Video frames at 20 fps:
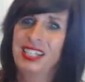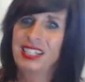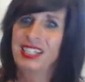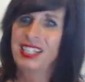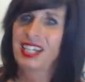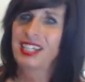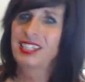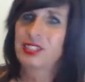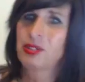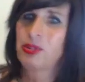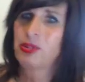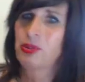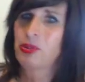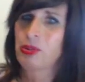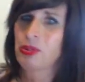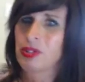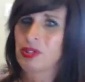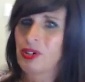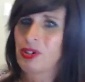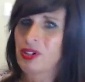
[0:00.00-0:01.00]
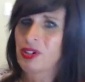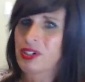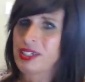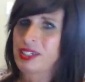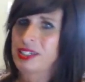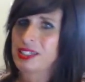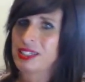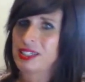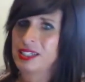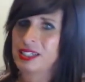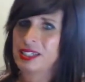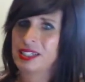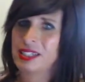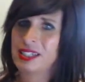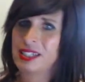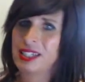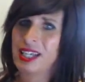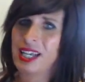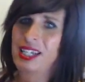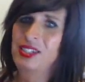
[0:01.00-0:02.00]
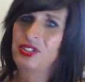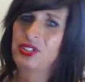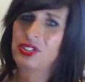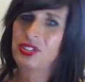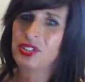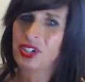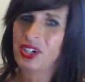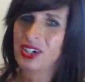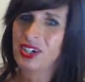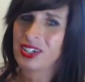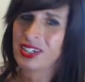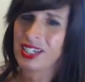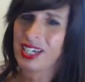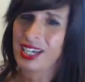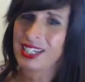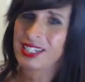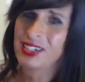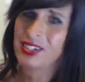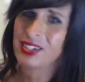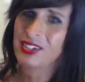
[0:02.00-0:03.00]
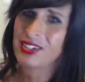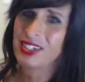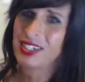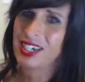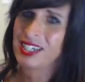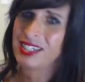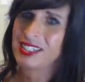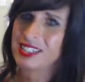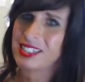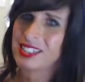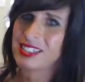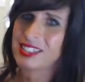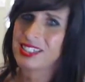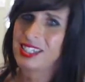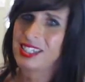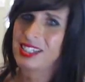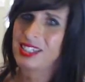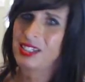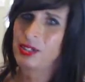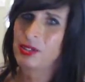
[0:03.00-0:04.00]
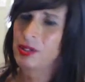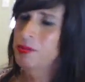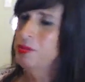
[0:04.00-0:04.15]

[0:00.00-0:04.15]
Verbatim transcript: That's cool, Lori. Hey, Sean, how you hey, doing? Sean. Nice to see you.